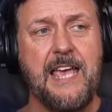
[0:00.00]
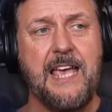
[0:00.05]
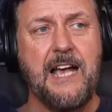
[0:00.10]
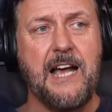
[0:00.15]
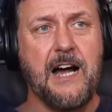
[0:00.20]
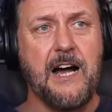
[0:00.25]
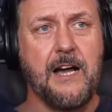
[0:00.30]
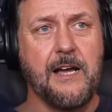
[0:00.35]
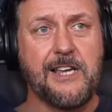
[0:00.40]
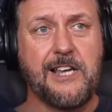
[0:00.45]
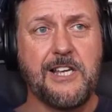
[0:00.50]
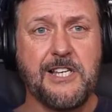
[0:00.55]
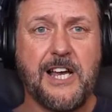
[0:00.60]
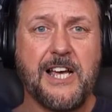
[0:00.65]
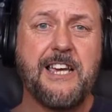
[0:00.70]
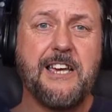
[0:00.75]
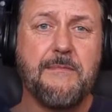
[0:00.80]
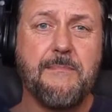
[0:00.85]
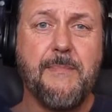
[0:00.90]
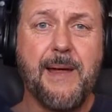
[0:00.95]
because I
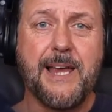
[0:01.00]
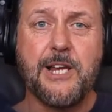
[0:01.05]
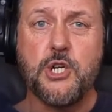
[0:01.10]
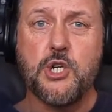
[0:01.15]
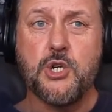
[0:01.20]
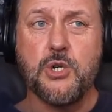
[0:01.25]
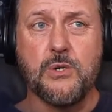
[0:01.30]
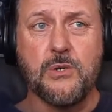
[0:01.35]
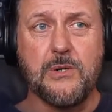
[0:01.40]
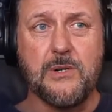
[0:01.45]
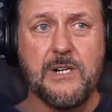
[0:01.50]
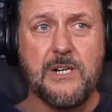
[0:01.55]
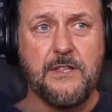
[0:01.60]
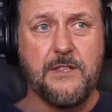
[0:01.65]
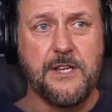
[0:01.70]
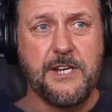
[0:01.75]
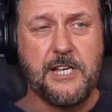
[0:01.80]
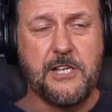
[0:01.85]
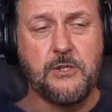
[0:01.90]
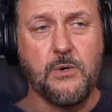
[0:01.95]
can make sure that
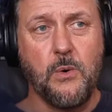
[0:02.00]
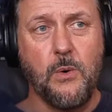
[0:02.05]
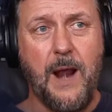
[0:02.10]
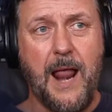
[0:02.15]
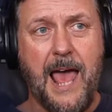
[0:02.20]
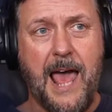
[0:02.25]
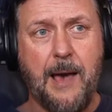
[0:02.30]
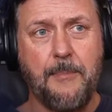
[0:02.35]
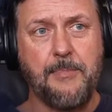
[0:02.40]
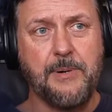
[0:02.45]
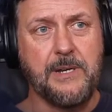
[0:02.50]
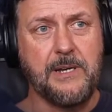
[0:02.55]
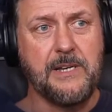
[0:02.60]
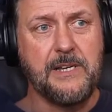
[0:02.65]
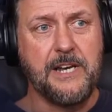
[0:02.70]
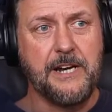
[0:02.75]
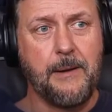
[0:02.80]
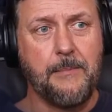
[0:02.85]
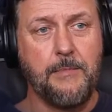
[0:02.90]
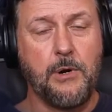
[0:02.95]
it's all happened
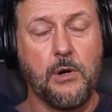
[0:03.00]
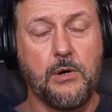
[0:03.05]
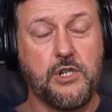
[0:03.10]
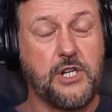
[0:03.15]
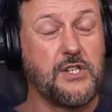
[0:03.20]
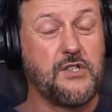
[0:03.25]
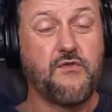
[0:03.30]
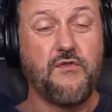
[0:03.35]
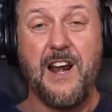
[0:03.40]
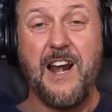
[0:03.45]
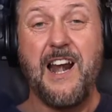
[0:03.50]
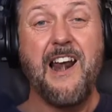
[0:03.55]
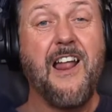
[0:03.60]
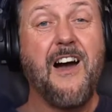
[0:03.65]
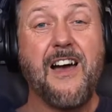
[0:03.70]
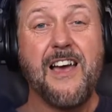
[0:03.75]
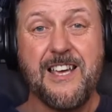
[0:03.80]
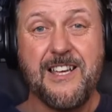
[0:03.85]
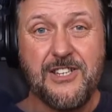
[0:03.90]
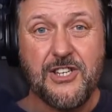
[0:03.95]
and I'm not just
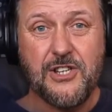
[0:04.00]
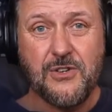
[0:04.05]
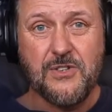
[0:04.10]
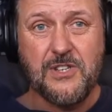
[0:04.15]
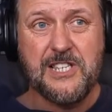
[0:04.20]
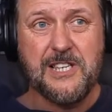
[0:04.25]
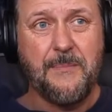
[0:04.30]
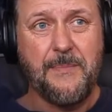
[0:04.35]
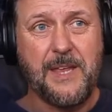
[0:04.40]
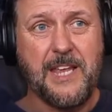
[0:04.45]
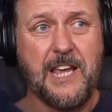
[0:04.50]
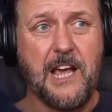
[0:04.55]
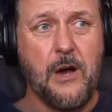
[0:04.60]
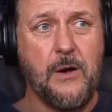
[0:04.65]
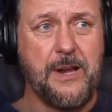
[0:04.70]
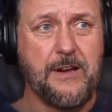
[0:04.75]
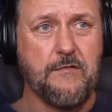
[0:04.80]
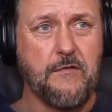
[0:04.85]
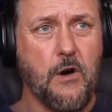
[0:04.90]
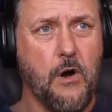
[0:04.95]
reliant on something
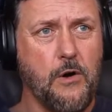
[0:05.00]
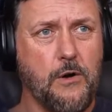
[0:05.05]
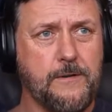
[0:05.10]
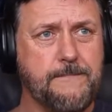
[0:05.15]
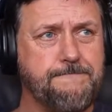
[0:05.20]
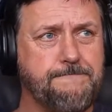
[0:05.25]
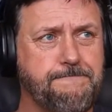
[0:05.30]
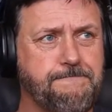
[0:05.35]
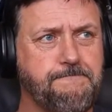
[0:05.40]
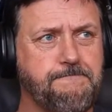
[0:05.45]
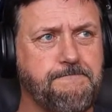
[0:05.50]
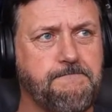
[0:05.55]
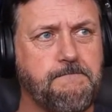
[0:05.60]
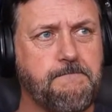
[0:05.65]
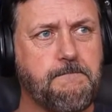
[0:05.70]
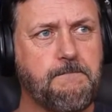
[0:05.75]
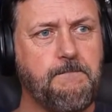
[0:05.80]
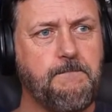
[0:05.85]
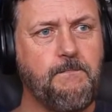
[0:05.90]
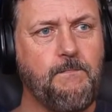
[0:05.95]
going wrong.
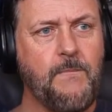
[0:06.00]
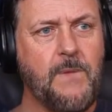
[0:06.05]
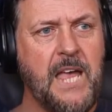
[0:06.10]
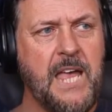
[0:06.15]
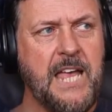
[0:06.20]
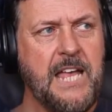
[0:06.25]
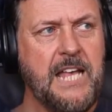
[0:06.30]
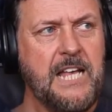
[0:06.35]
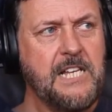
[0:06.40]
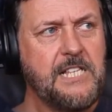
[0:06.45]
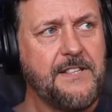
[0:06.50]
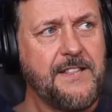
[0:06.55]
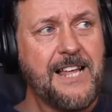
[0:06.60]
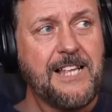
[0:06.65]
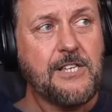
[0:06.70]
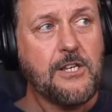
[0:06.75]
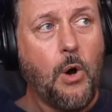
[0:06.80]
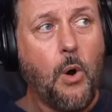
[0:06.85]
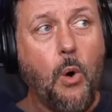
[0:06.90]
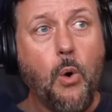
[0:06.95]
So
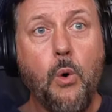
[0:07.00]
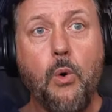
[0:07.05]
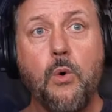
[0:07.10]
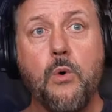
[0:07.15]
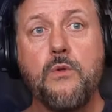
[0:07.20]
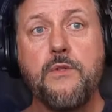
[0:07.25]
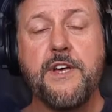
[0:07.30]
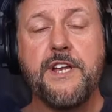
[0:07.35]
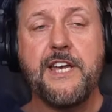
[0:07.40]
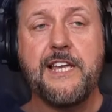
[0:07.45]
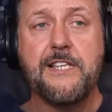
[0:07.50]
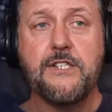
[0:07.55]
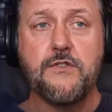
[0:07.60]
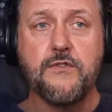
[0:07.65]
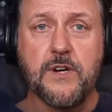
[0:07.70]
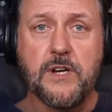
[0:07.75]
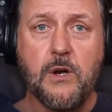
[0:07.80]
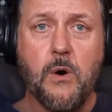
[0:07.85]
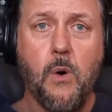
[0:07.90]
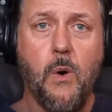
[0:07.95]
that's all that is
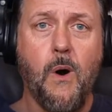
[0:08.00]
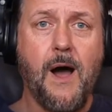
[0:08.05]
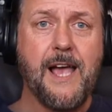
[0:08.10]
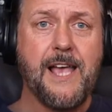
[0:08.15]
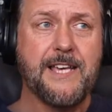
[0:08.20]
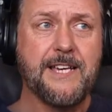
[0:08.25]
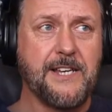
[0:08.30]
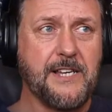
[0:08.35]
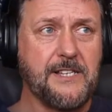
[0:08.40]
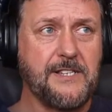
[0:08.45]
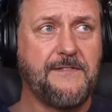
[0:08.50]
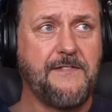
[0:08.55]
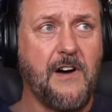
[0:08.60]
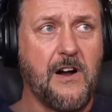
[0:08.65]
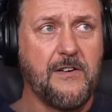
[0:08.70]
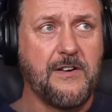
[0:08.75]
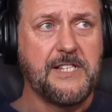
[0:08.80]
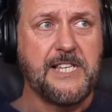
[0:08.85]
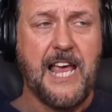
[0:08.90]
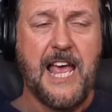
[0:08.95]
required as far
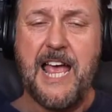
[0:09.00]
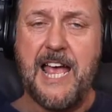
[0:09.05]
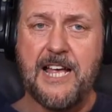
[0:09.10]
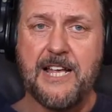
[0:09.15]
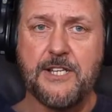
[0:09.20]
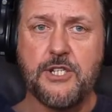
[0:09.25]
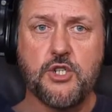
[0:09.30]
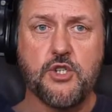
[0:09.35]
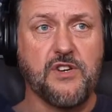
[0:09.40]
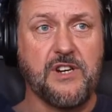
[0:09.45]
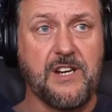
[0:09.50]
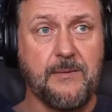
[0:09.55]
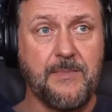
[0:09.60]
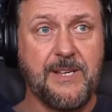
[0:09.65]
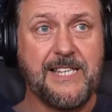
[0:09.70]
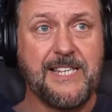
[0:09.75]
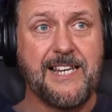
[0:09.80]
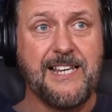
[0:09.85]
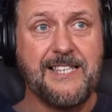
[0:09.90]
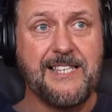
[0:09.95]
as Airstream is
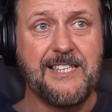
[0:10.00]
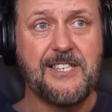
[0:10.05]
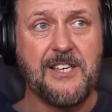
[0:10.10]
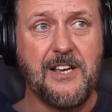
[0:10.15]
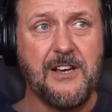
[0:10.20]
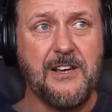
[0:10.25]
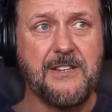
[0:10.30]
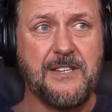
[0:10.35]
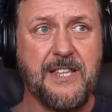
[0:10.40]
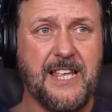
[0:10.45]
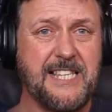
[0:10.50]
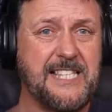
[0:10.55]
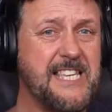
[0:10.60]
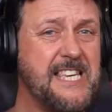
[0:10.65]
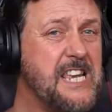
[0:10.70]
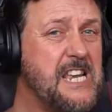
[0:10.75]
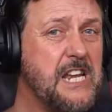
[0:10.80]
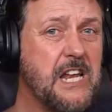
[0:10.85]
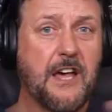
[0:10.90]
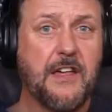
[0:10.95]
concerned. There's
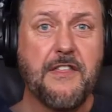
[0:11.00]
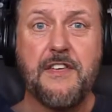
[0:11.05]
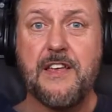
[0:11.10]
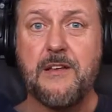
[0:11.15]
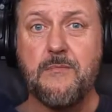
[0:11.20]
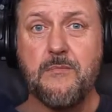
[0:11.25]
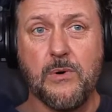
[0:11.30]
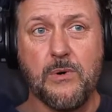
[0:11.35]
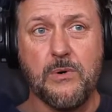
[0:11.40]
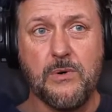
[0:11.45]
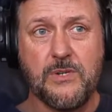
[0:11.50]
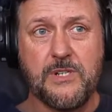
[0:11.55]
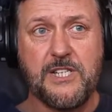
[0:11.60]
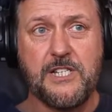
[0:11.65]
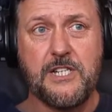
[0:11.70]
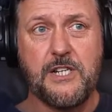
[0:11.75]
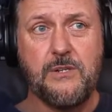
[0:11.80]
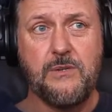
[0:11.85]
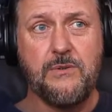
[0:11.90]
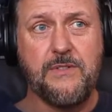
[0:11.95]
nothing more to
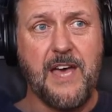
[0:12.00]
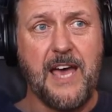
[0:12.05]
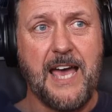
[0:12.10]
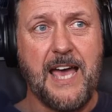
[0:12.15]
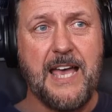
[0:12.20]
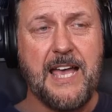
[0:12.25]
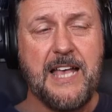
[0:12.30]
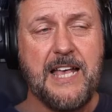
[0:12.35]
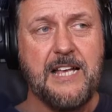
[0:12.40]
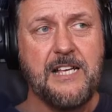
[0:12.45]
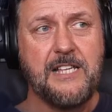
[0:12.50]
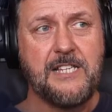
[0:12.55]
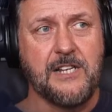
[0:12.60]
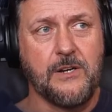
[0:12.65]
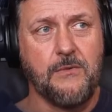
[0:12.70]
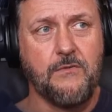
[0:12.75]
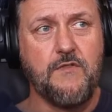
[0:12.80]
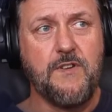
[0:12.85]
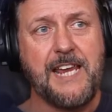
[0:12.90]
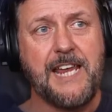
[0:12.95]
do there. So
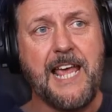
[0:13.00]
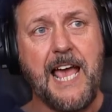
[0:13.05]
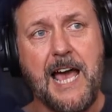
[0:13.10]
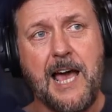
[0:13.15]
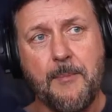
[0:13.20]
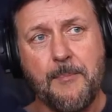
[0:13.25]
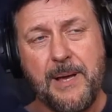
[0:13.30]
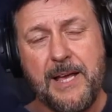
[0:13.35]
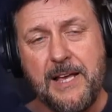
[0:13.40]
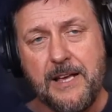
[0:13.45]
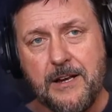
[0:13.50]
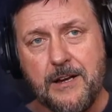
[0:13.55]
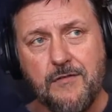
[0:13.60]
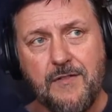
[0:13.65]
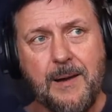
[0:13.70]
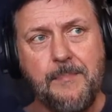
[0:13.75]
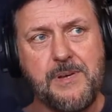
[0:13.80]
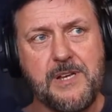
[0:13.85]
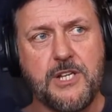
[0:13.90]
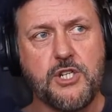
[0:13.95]
recap,
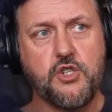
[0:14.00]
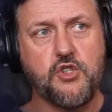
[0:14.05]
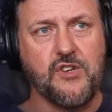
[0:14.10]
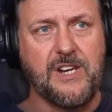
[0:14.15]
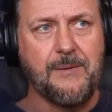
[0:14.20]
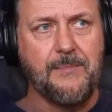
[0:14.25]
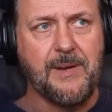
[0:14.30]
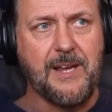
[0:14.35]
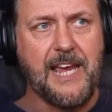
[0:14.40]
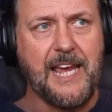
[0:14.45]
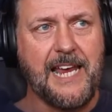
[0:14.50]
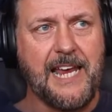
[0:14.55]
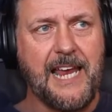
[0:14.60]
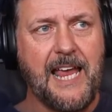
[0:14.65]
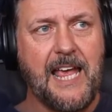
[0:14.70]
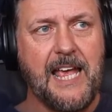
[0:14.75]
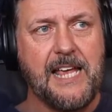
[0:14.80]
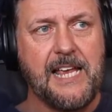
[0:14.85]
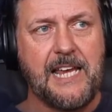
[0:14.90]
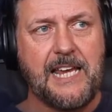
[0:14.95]
grab your stream key,
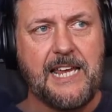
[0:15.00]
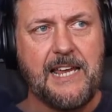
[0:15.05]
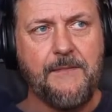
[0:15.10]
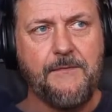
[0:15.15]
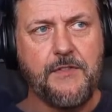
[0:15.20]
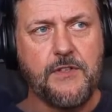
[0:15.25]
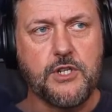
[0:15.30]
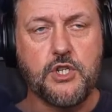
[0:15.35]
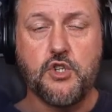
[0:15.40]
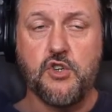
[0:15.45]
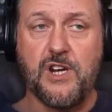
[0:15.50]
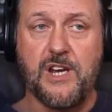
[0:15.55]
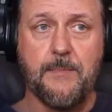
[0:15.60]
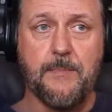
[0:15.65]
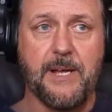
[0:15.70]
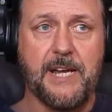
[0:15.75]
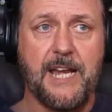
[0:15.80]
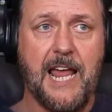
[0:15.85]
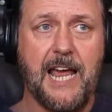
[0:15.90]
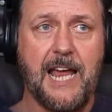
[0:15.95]
give the stream a
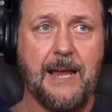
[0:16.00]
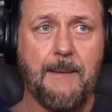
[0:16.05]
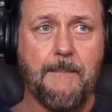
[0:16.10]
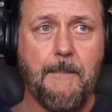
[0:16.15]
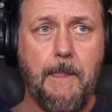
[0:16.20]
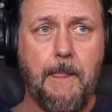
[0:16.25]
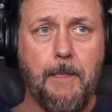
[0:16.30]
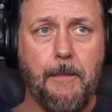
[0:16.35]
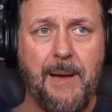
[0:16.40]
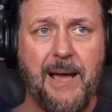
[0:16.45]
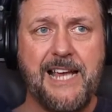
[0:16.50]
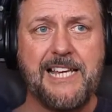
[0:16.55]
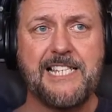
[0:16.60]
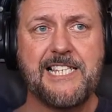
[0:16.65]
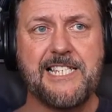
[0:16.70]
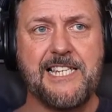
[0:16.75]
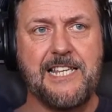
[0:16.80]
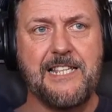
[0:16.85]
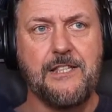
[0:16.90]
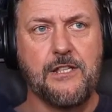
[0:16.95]
name, paste
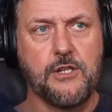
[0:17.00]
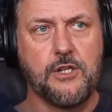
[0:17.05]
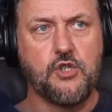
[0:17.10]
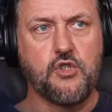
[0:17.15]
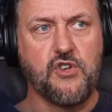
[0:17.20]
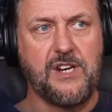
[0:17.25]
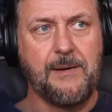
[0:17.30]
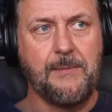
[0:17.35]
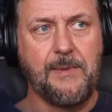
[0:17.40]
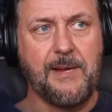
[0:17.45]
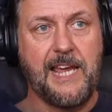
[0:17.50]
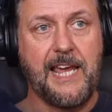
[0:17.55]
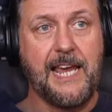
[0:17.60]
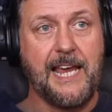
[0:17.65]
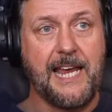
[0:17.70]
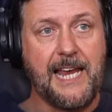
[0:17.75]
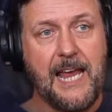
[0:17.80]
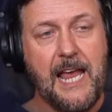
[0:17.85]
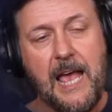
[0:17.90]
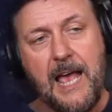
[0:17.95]
in the stream
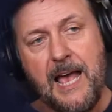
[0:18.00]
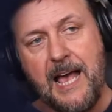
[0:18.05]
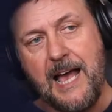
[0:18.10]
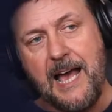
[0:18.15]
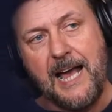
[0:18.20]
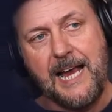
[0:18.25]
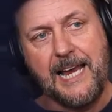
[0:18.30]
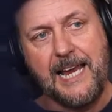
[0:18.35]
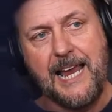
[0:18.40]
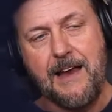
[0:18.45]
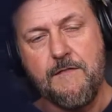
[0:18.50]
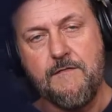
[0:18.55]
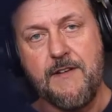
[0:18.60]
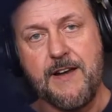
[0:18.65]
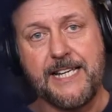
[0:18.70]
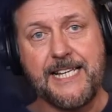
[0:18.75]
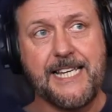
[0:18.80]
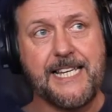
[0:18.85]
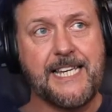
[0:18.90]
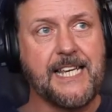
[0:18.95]
key, and get
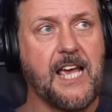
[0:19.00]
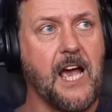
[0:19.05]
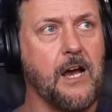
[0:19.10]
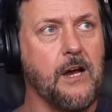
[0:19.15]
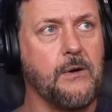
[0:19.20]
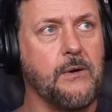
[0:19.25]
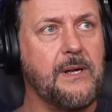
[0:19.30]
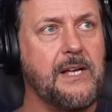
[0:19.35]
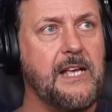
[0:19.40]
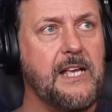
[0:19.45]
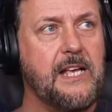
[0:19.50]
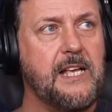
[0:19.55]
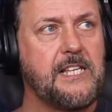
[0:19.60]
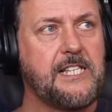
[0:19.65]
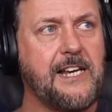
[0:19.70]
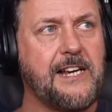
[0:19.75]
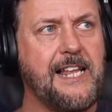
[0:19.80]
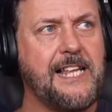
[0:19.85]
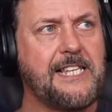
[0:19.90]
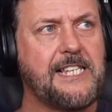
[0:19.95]
ready to go. So
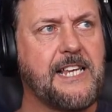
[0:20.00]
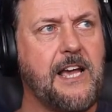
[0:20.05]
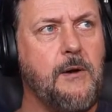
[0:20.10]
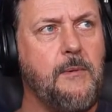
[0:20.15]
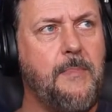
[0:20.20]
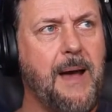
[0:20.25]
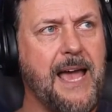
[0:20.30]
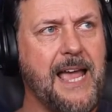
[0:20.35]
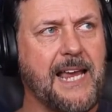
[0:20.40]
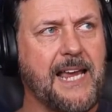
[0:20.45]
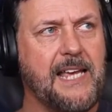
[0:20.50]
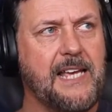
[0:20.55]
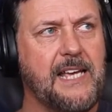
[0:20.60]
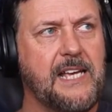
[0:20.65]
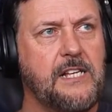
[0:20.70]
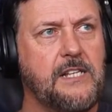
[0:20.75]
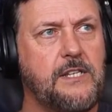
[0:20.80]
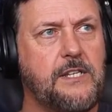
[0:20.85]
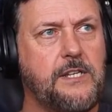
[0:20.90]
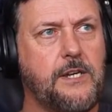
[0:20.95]
let's go back
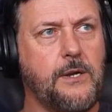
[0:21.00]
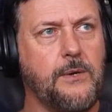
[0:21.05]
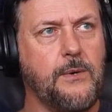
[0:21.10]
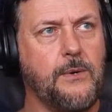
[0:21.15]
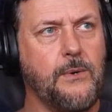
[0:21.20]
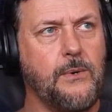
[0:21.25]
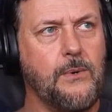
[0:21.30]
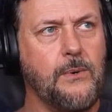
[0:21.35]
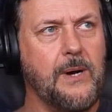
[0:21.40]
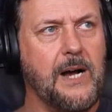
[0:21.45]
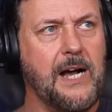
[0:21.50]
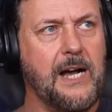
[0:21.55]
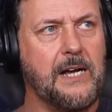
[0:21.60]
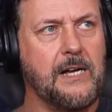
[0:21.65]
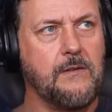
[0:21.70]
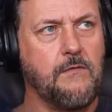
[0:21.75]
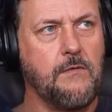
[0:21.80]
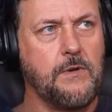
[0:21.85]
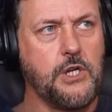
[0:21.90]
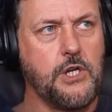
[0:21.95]
to
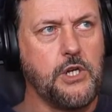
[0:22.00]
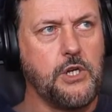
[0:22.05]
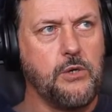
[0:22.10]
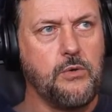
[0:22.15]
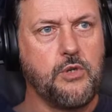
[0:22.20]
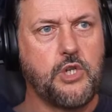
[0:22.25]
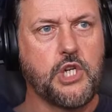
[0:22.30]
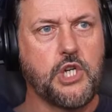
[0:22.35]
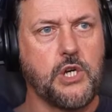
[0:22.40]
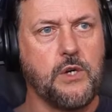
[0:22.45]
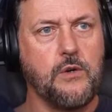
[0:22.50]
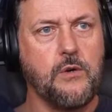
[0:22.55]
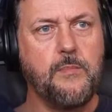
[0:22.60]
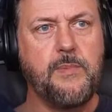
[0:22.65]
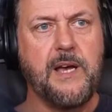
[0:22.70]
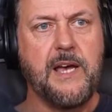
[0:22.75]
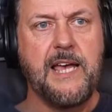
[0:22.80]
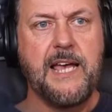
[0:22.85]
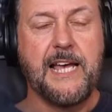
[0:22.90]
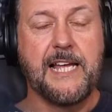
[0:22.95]
YouTube and